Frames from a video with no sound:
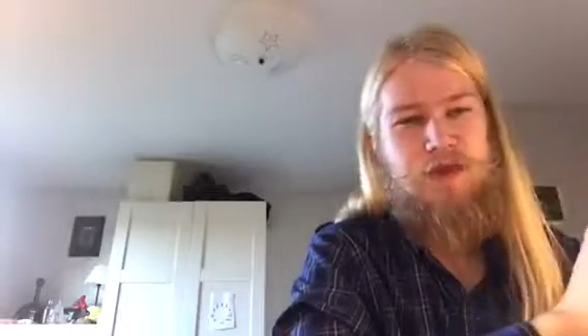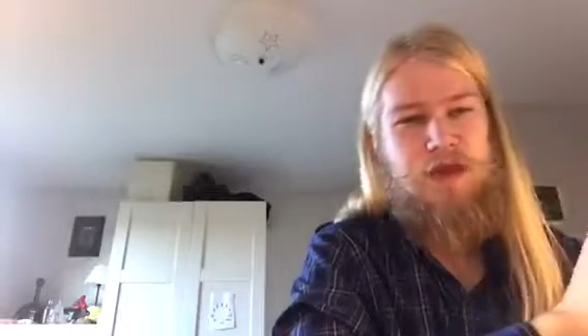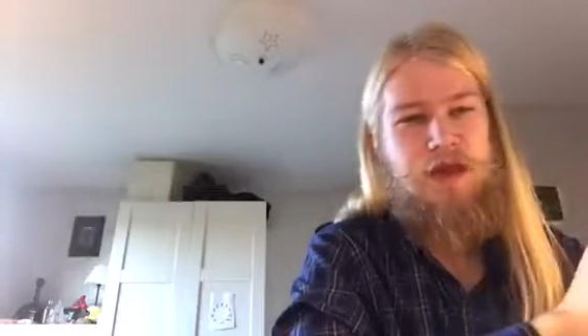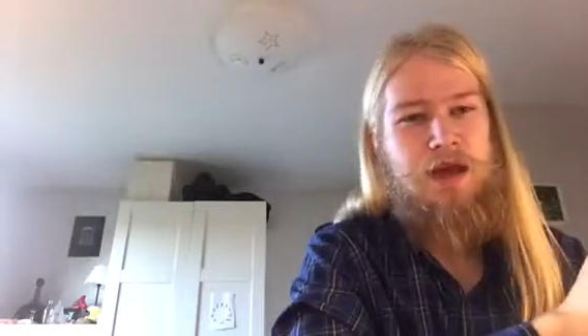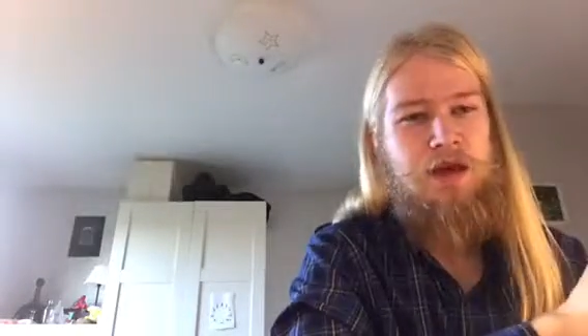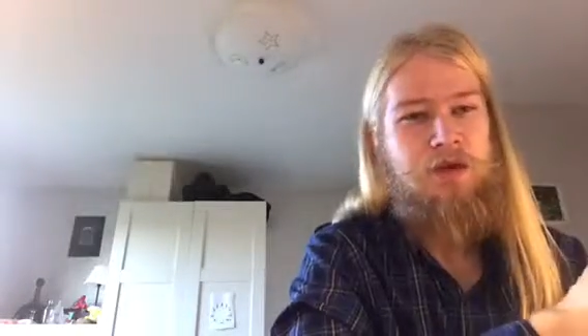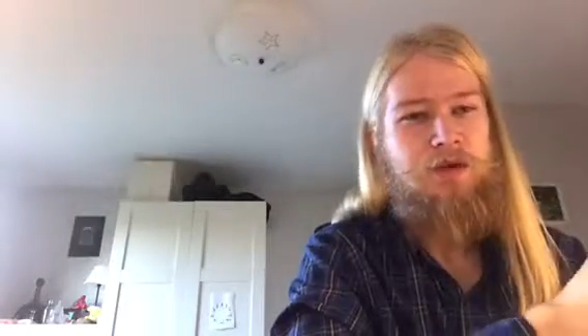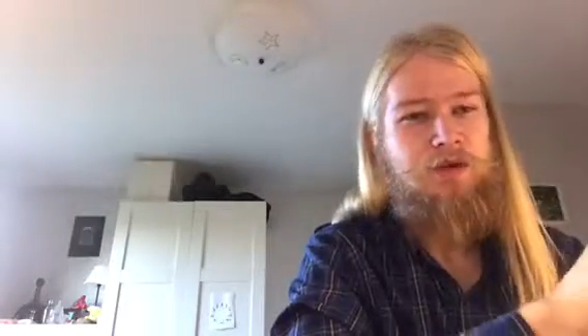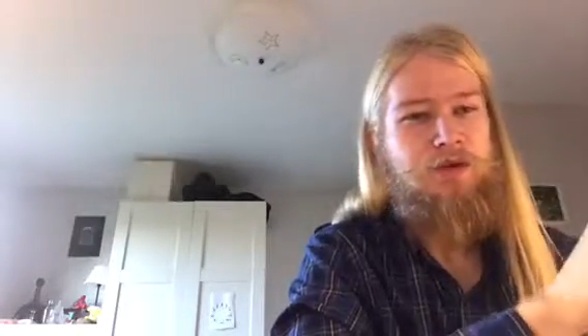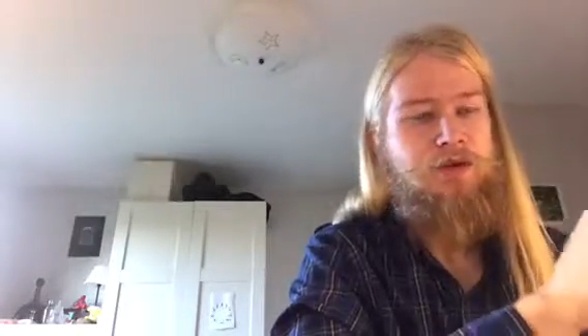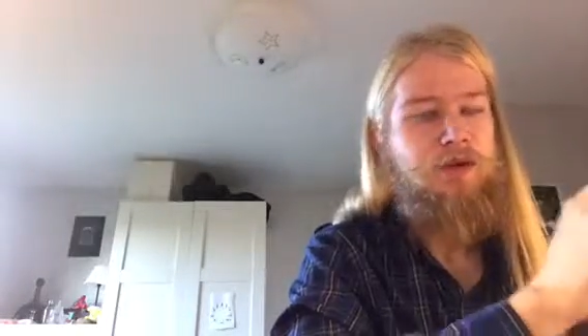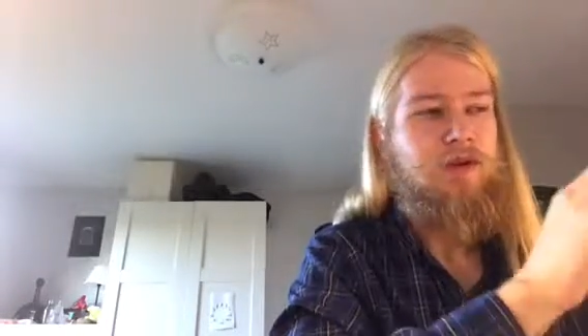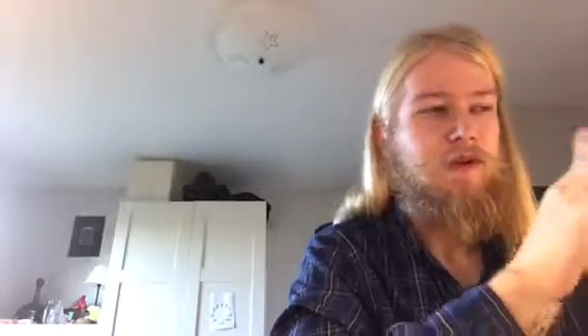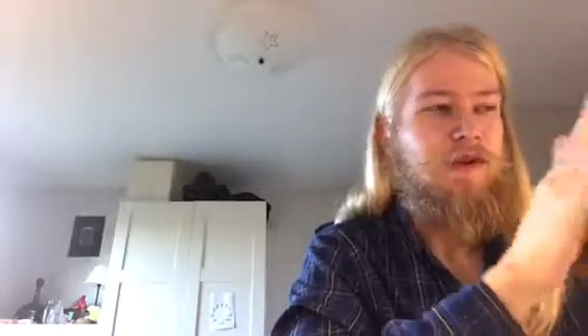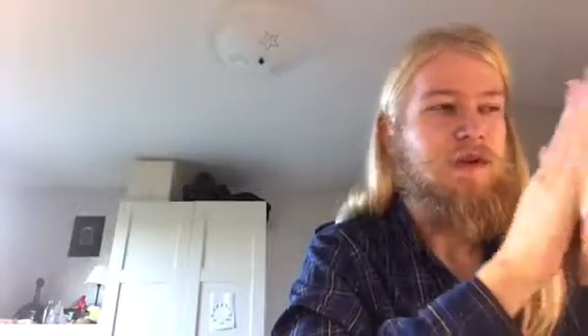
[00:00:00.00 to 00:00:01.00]
they are
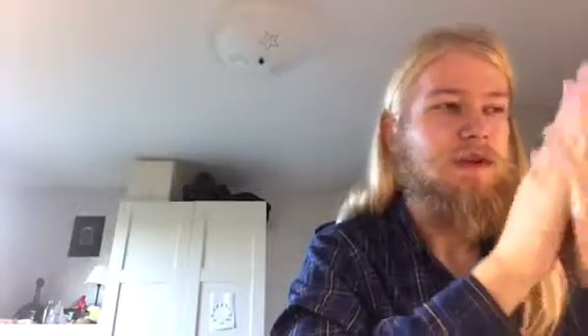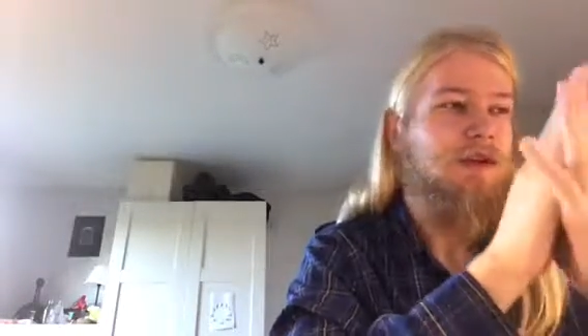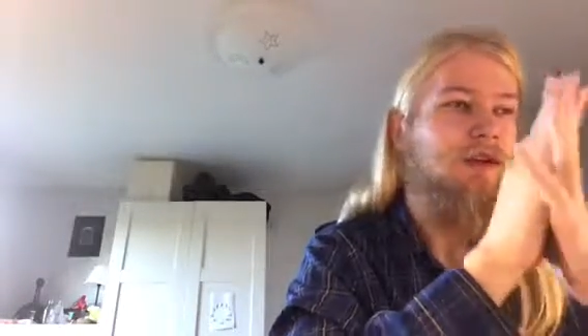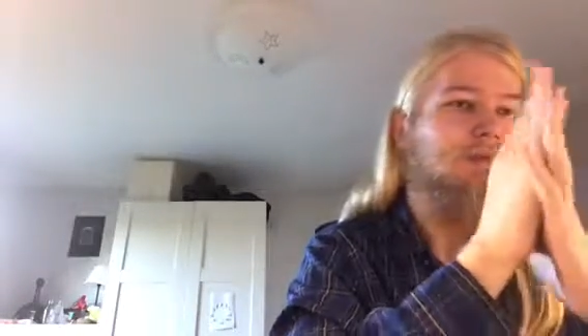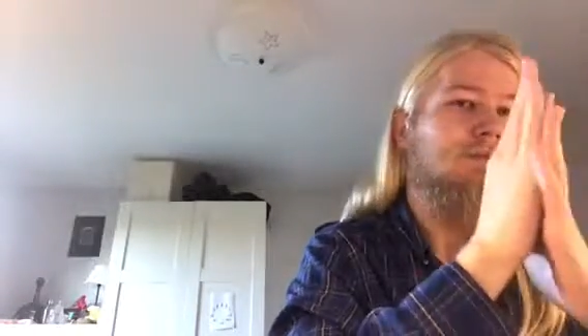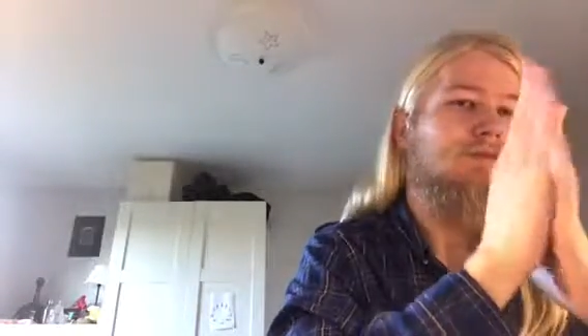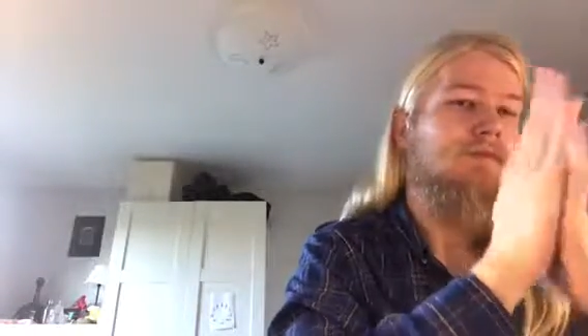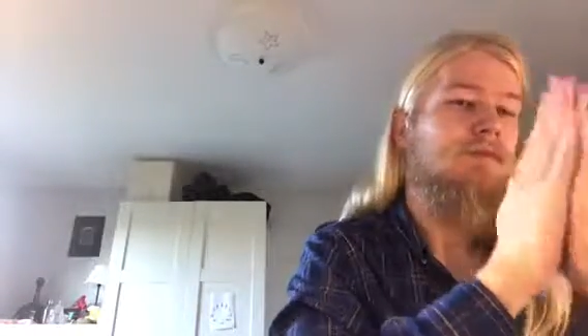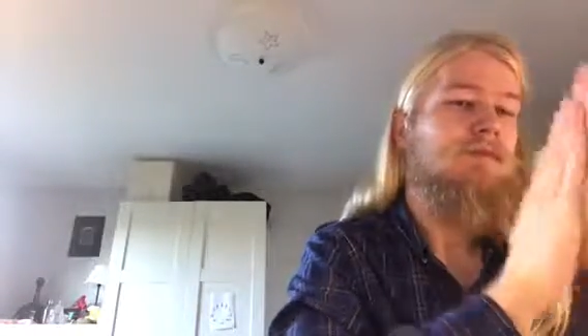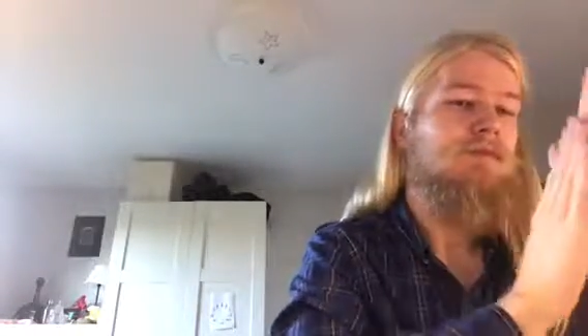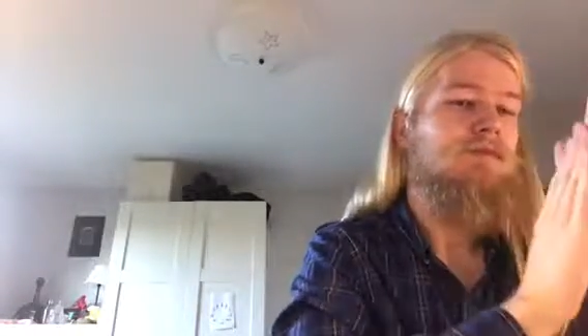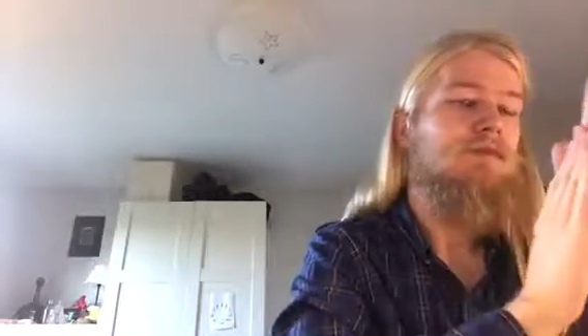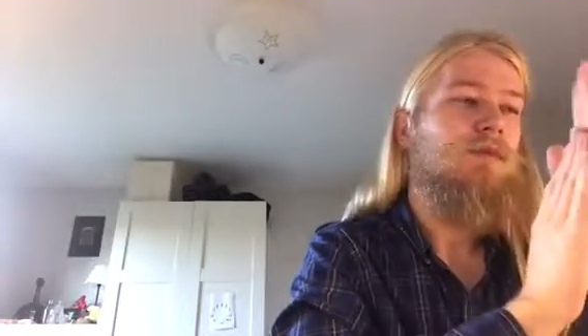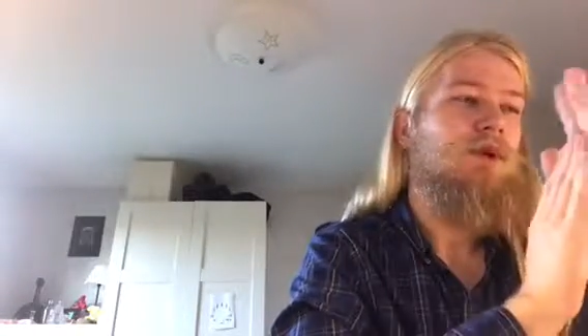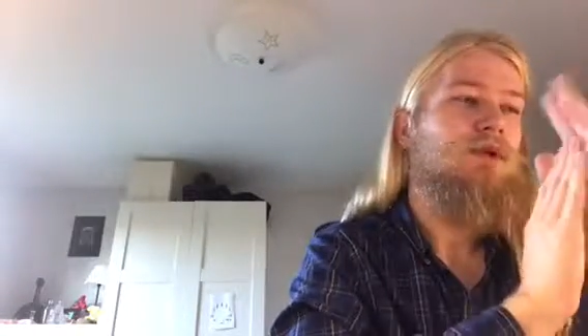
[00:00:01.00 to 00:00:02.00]
the thing that I'm
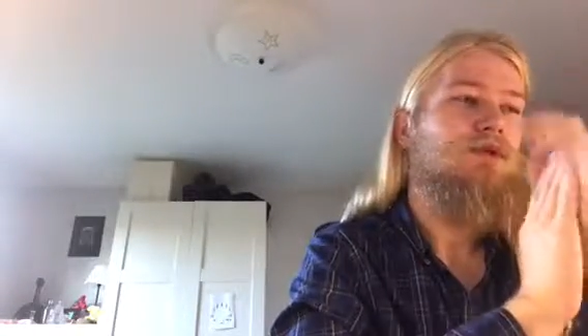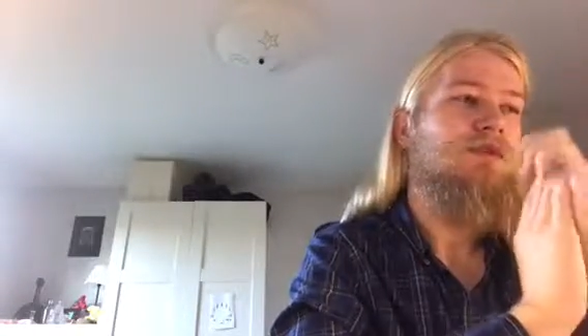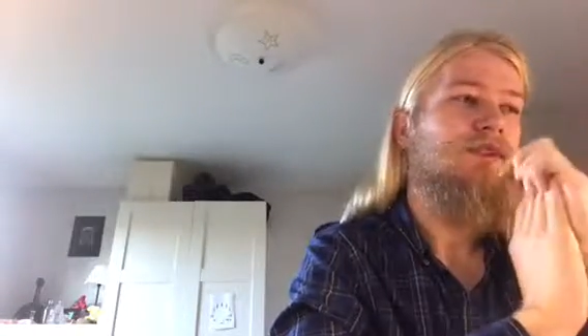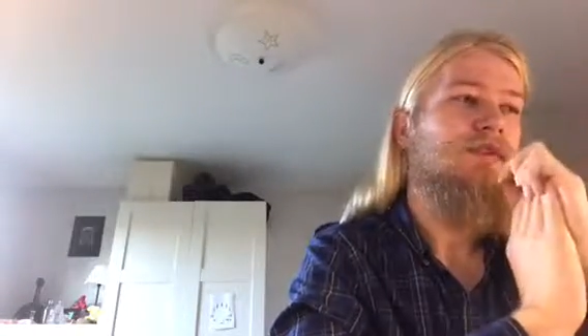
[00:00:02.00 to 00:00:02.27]
most